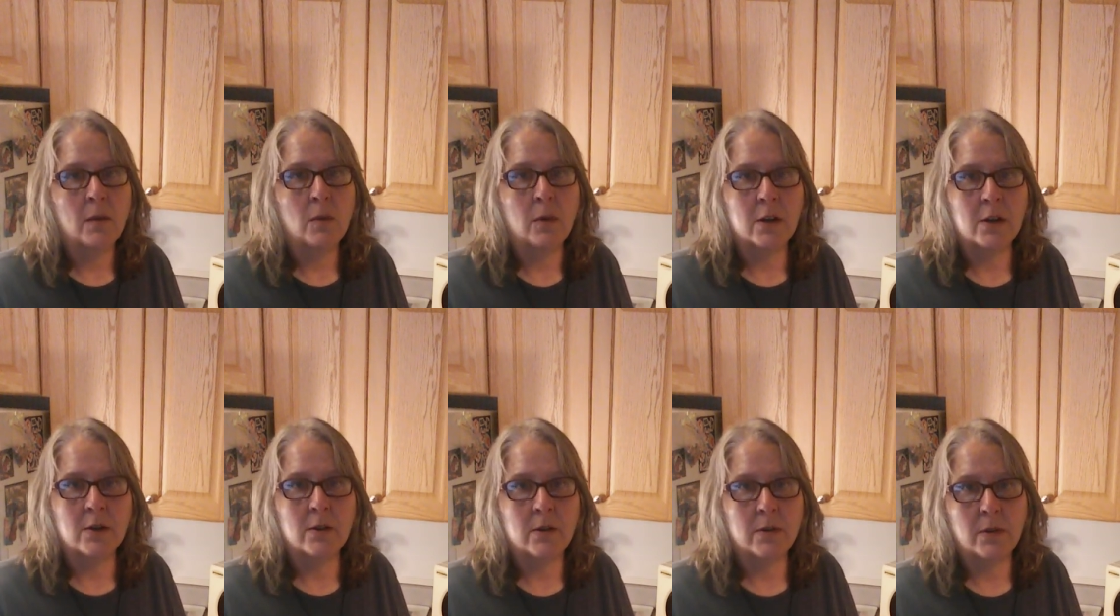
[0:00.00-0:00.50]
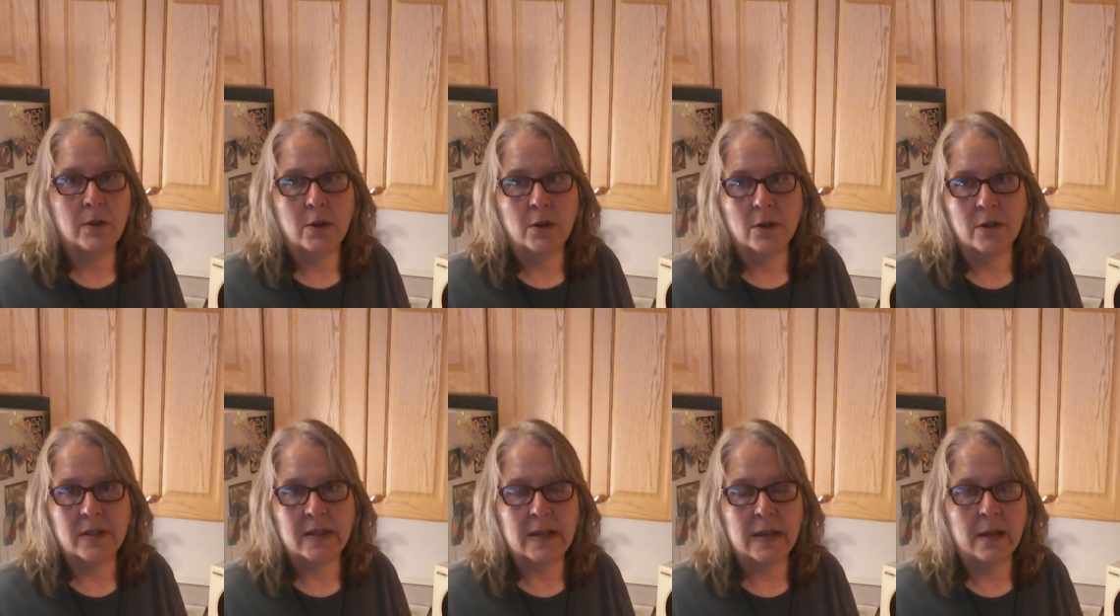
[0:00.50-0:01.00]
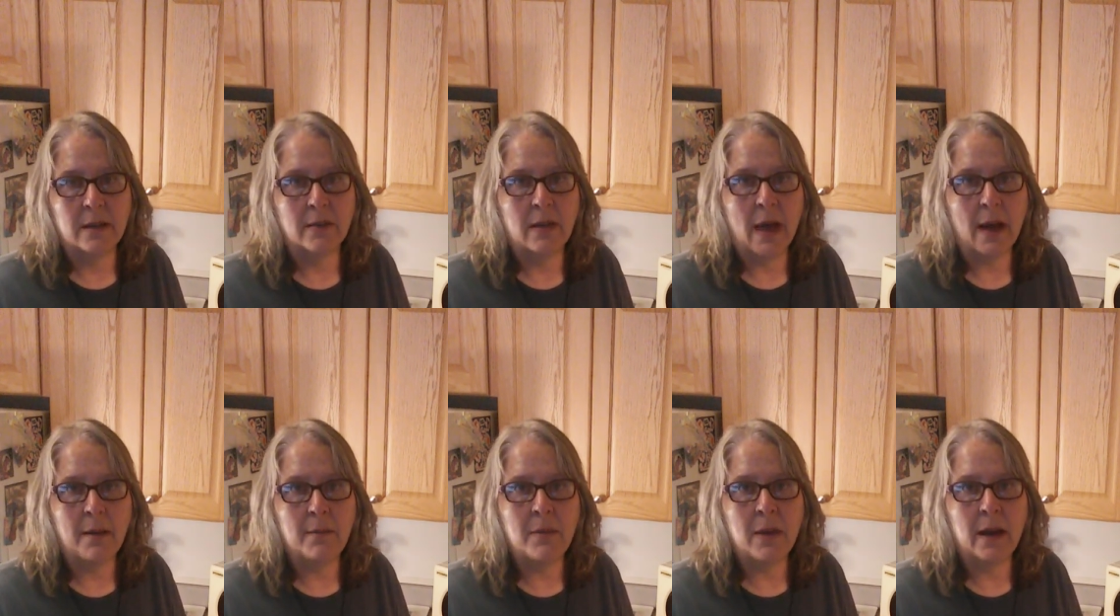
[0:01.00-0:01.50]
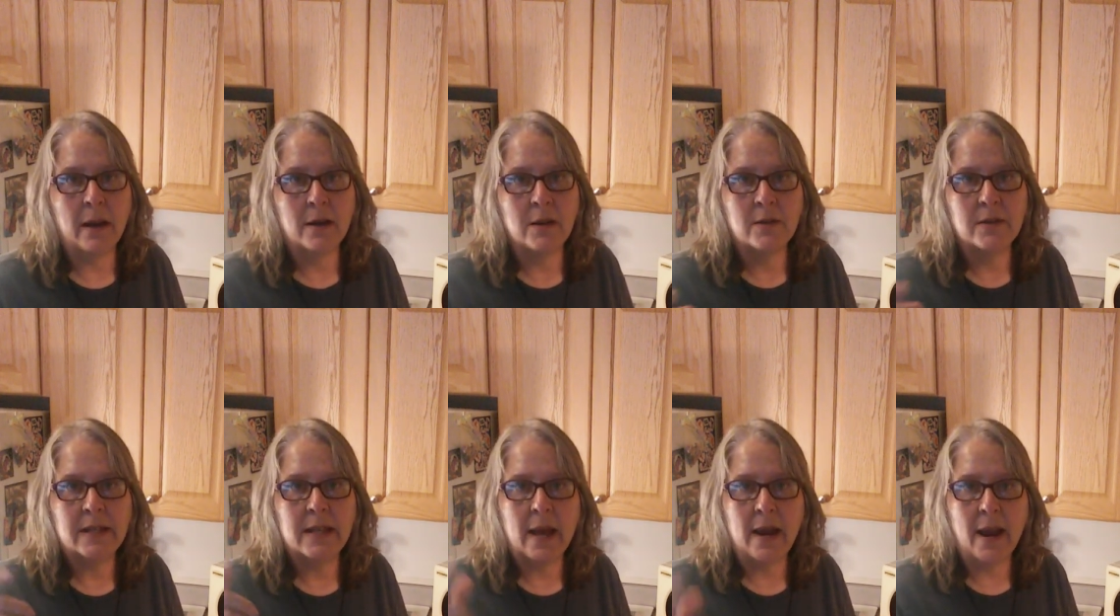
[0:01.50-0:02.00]
when you're seeing them, and
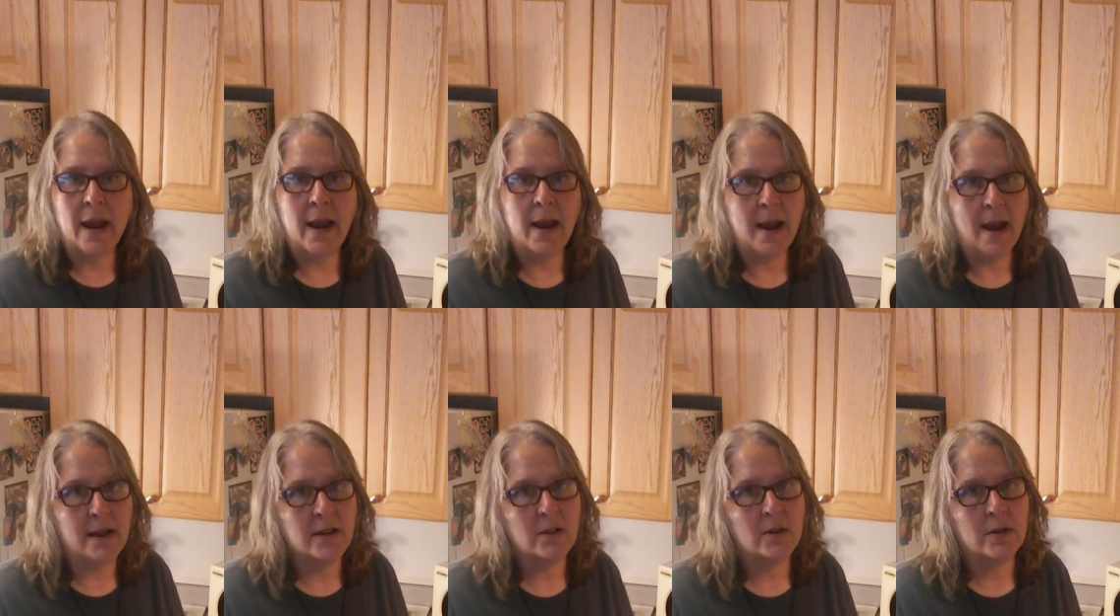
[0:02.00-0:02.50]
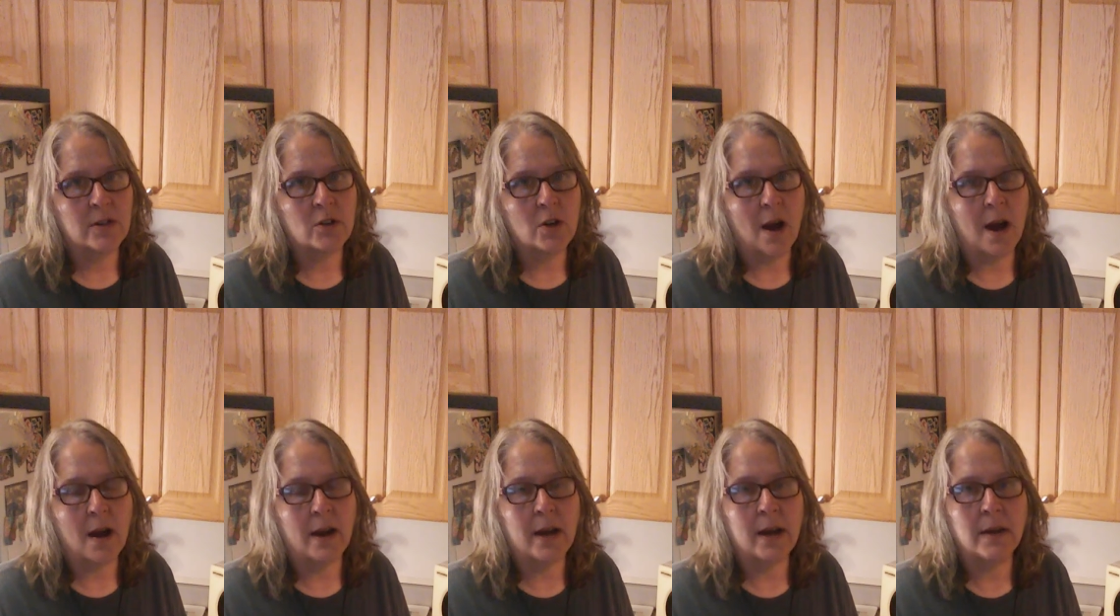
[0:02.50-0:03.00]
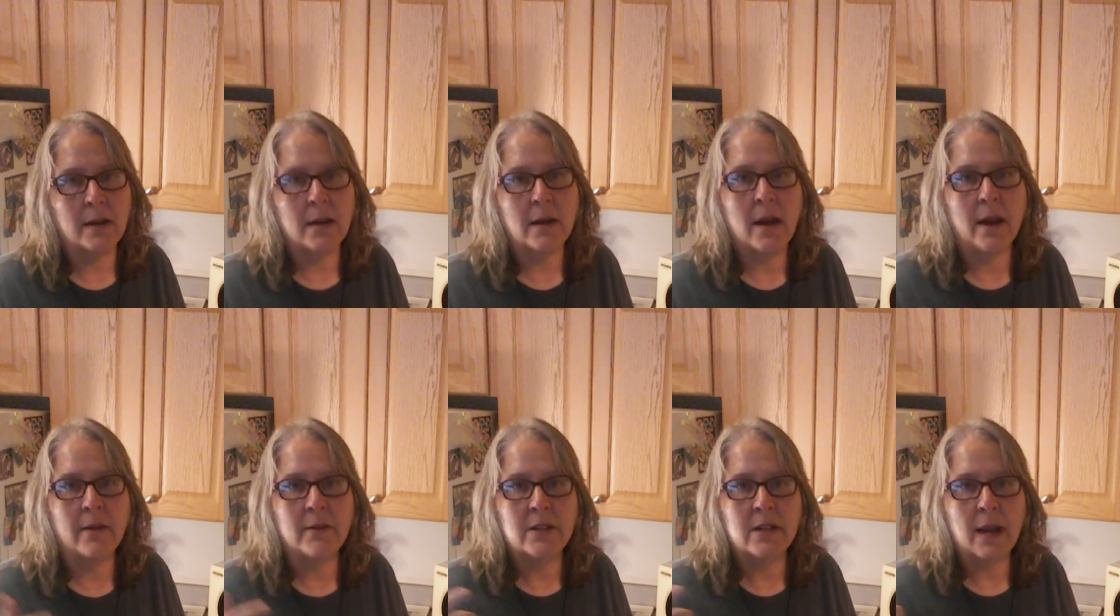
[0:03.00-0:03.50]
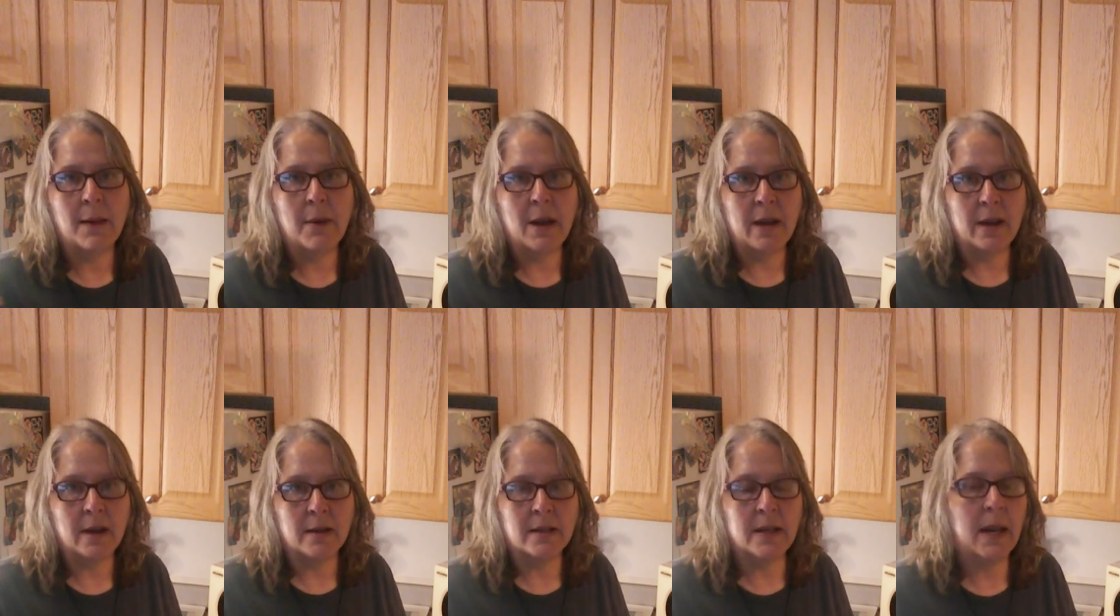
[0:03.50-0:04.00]
you say, hey, I do a drawing every time
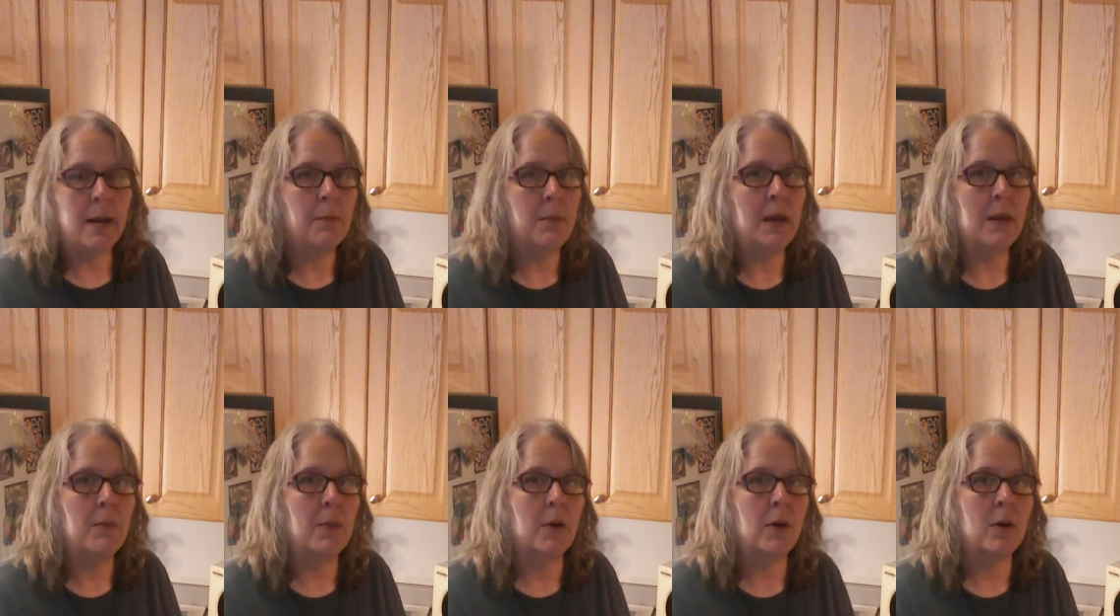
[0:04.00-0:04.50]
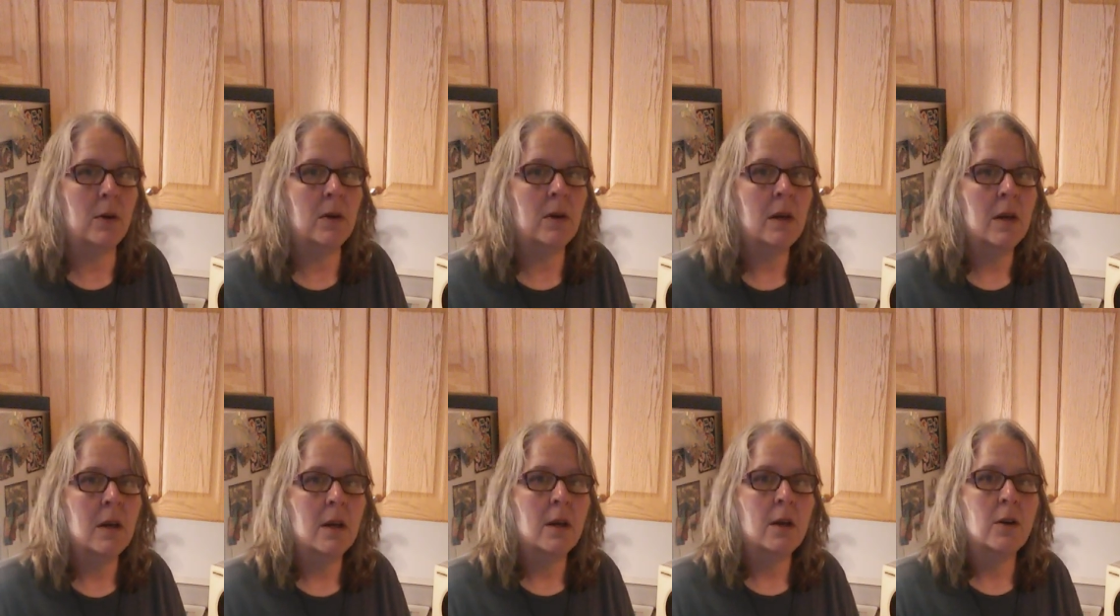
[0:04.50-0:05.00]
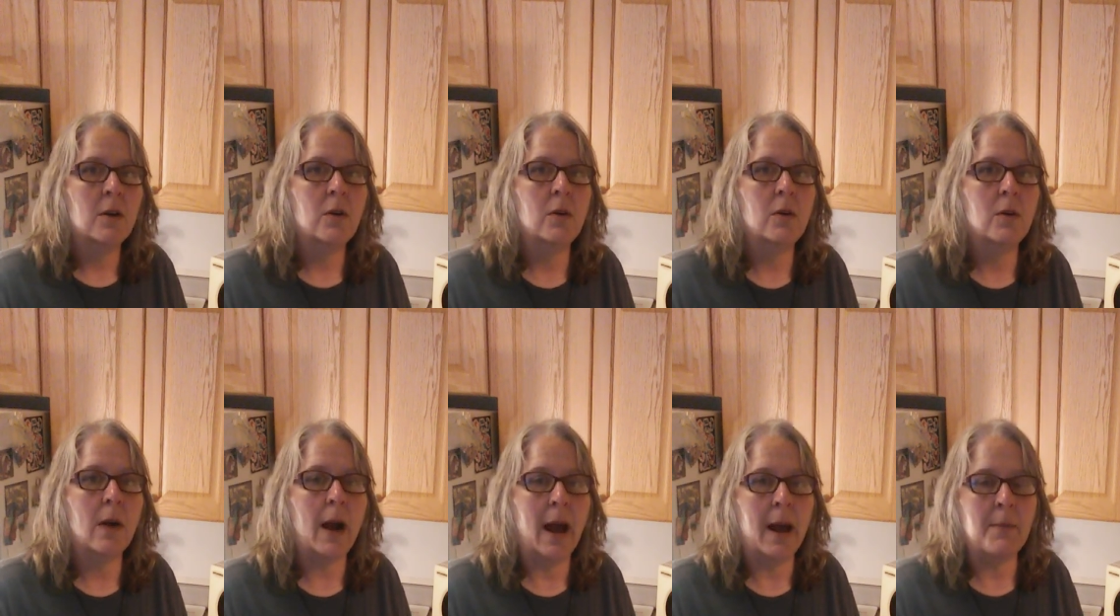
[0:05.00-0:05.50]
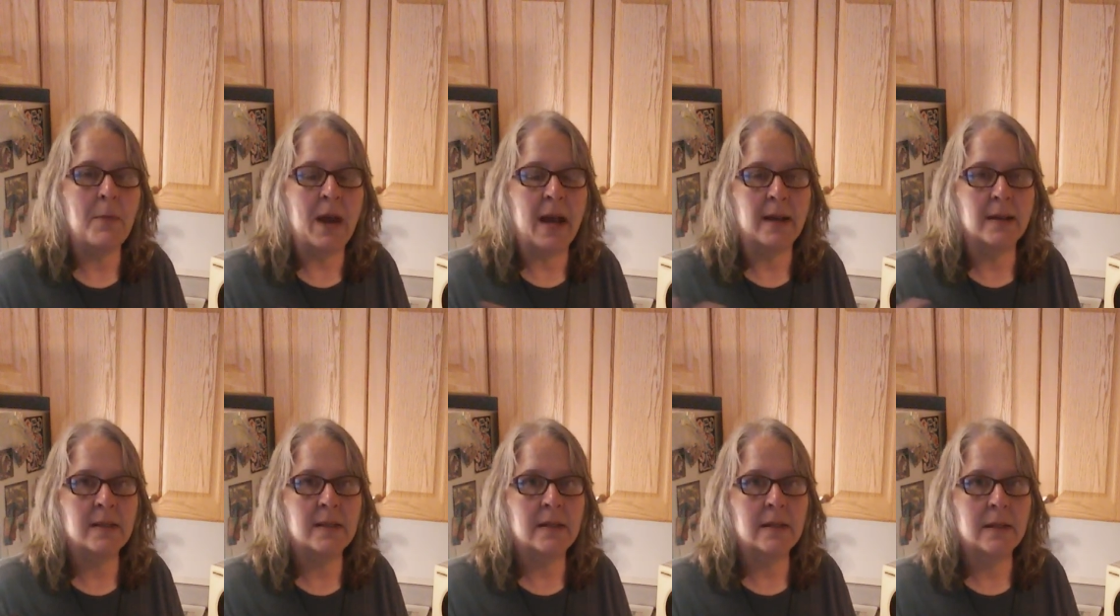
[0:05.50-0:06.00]
I get 10 people who I
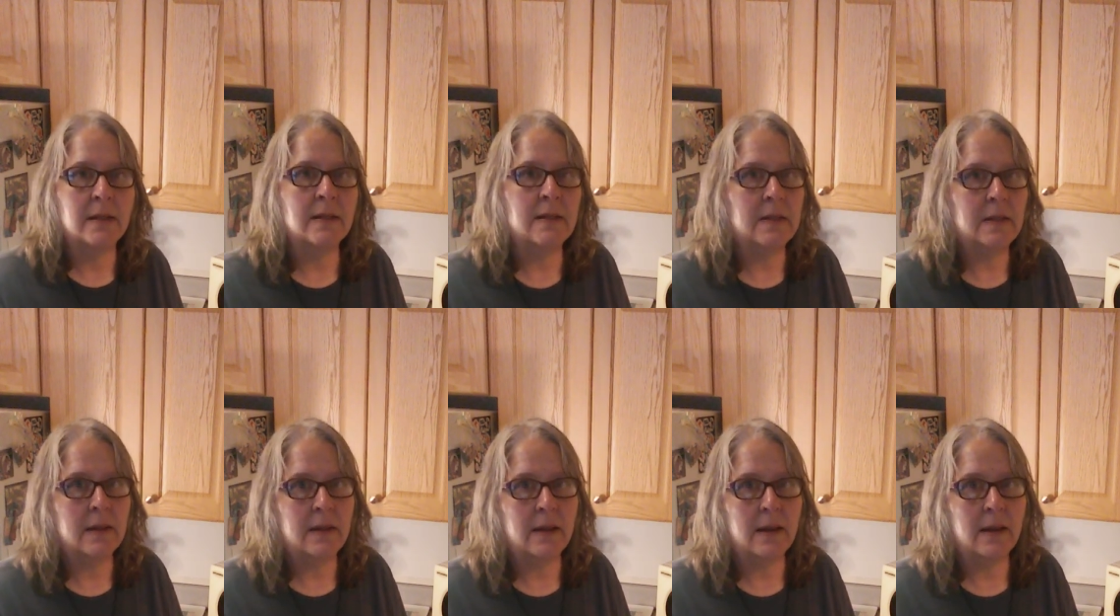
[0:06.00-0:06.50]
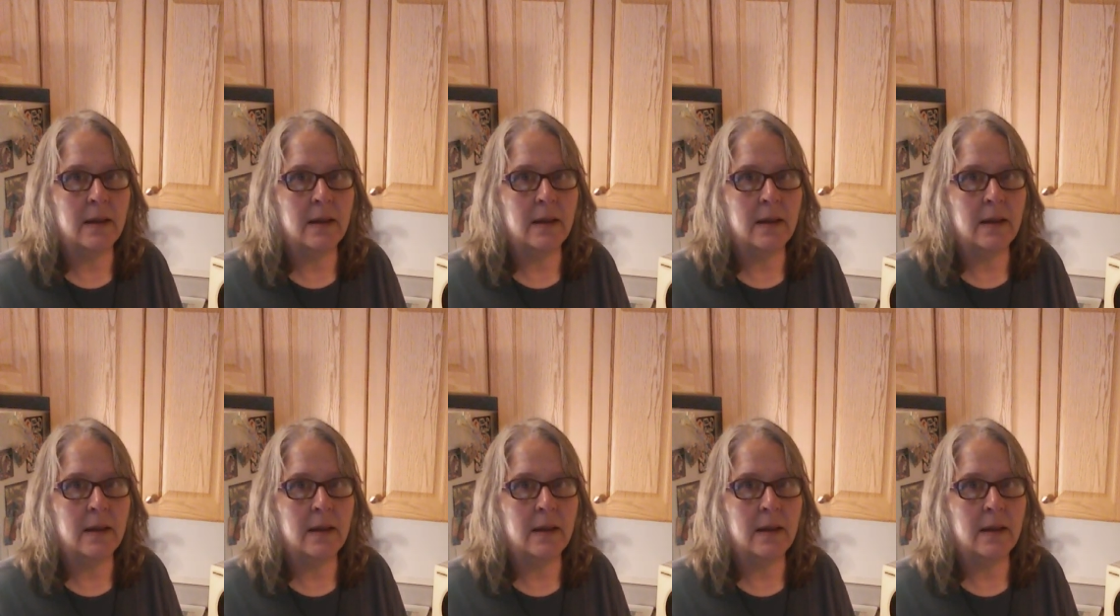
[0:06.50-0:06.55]
pass this